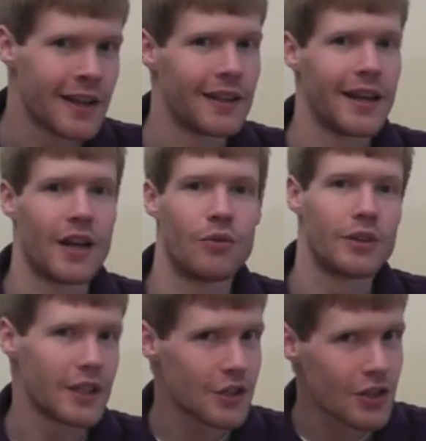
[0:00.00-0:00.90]
they had
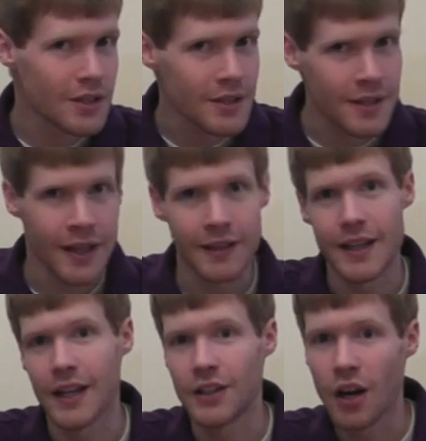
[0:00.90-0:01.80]
religions, they
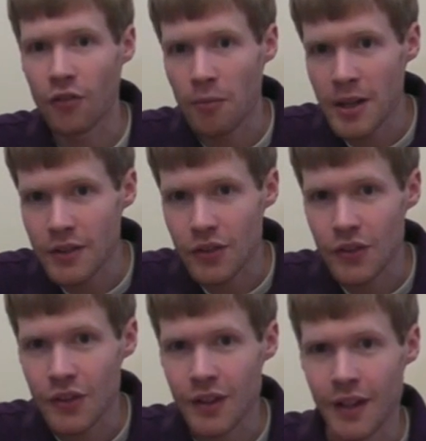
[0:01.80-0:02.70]
had
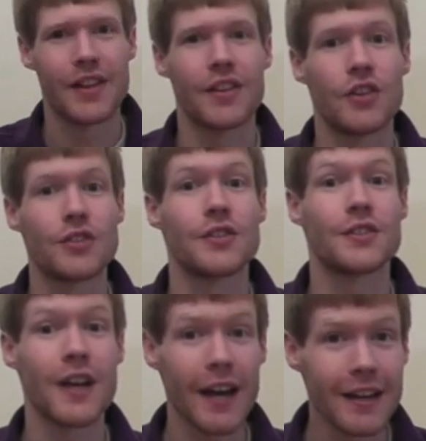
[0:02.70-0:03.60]
governments. Their
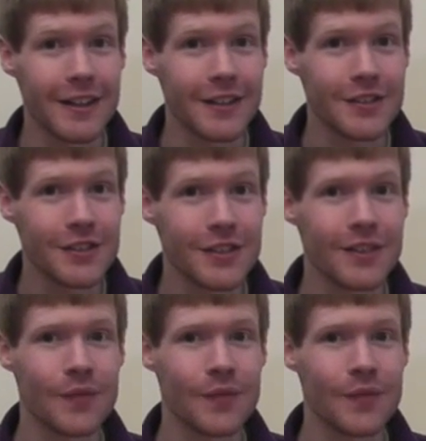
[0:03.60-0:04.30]
societies